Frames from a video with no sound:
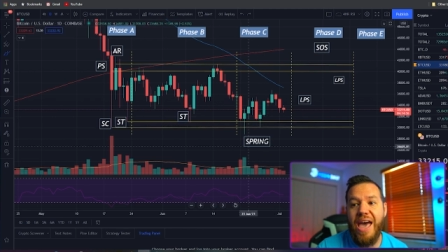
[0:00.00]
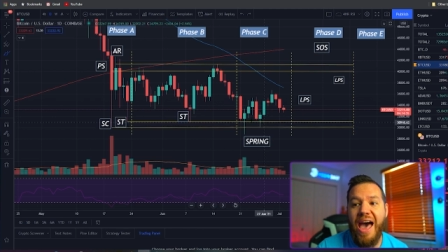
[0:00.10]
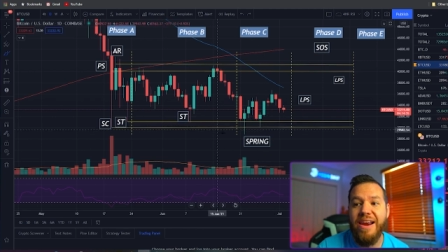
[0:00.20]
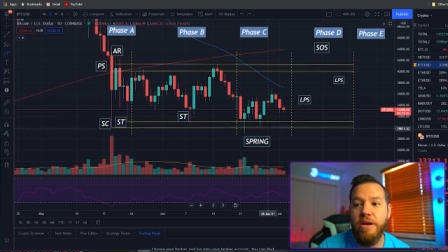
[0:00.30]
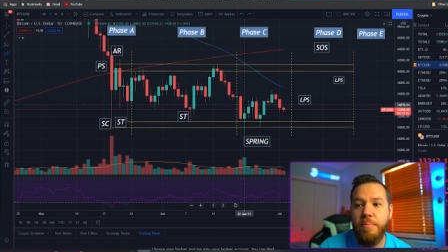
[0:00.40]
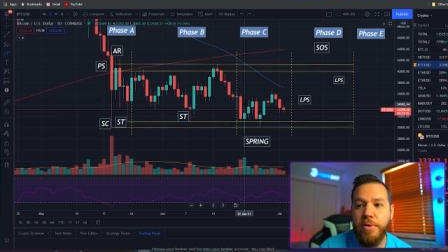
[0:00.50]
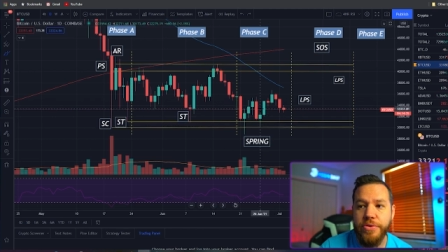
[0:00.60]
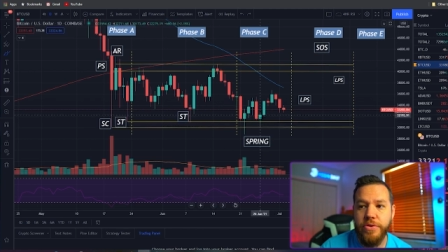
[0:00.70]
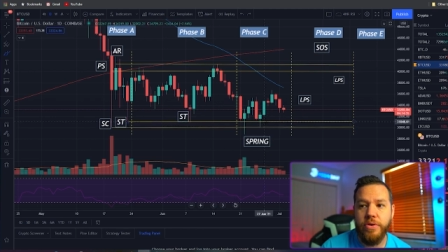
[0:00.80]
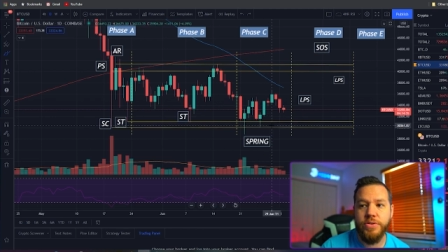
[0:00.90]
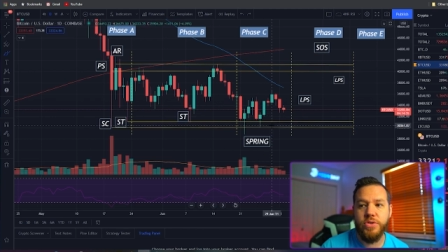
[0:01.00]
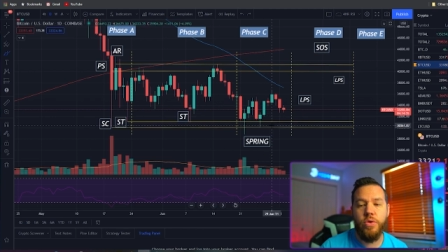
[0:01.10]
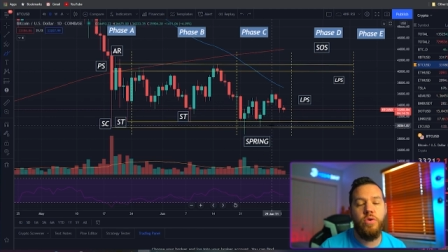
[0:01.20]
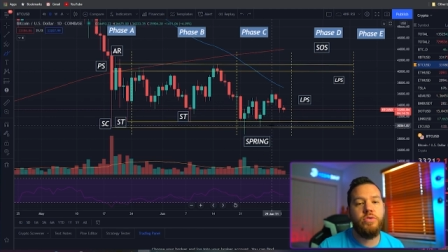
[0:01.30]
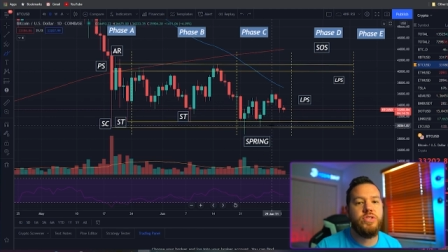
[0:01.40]
added on both of those so
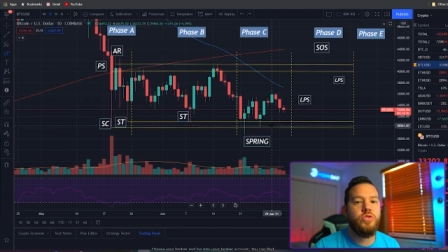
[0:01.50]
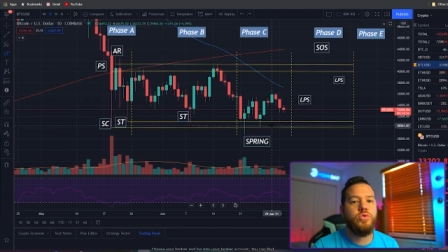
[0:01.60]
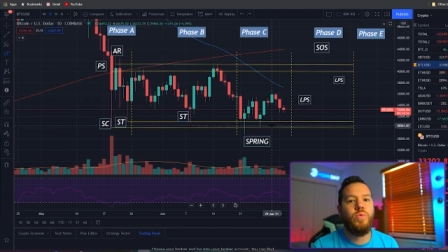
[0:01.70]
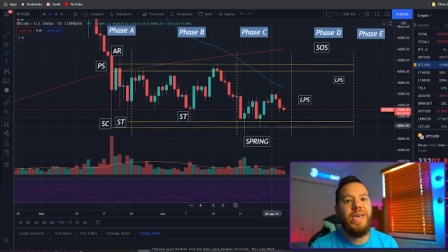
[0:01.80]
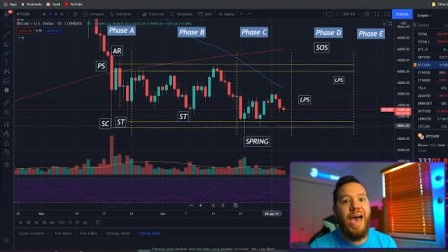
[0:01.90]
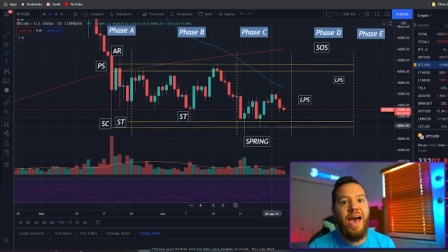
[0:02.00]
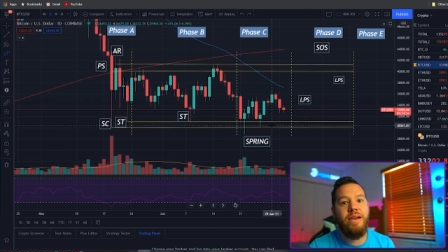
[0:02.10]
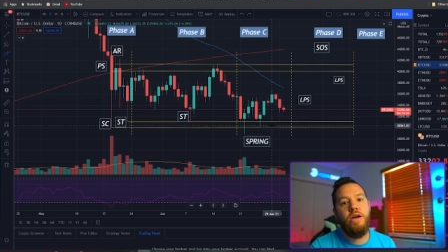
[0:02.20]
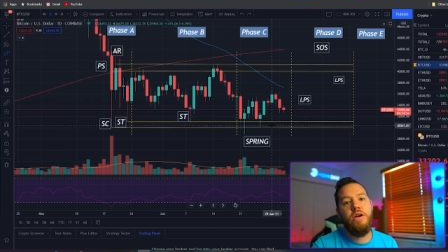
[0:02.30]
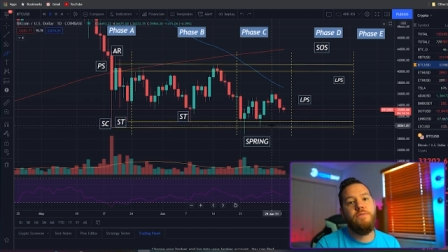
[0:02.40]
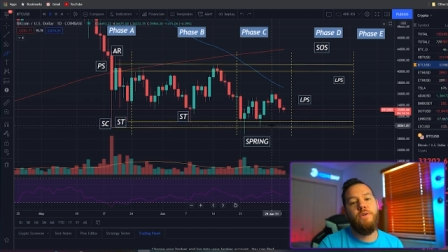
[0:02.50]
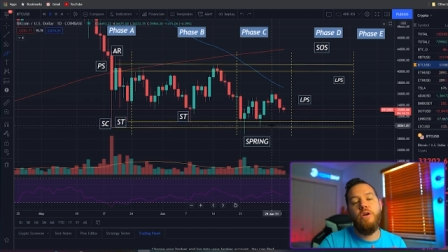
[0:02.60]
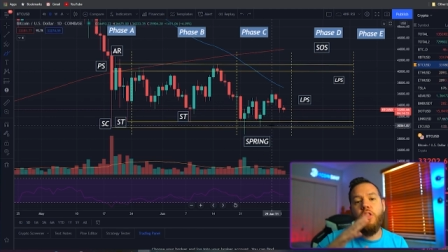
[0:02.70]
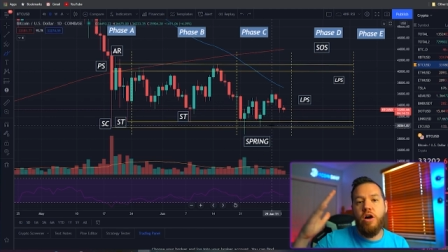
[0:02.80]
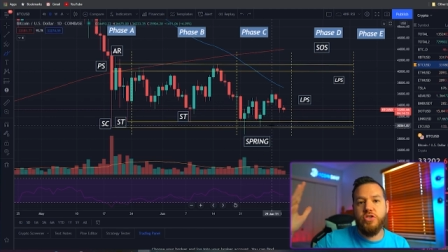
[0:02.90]
those two we add for our
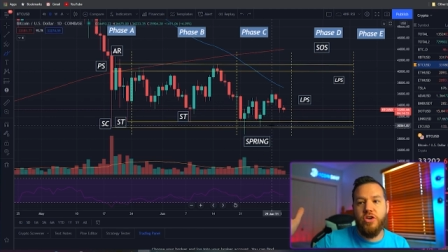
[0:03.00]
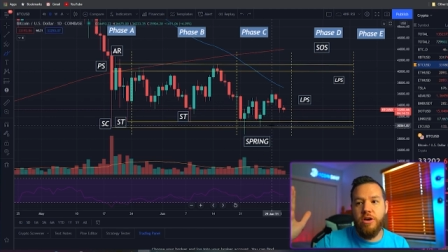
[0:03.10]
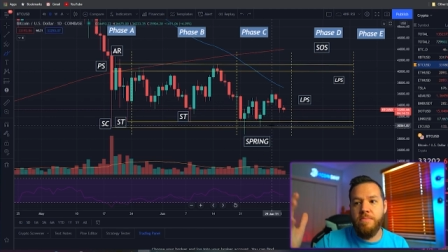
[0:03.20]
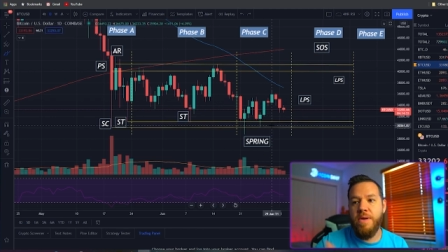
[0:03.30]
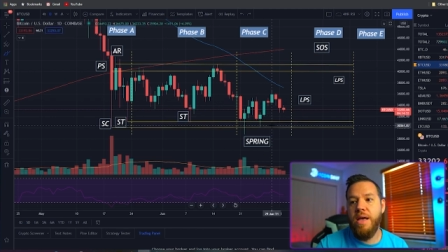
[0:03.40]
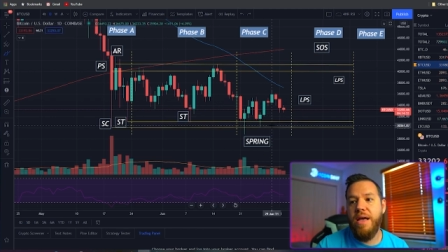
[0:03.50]
long term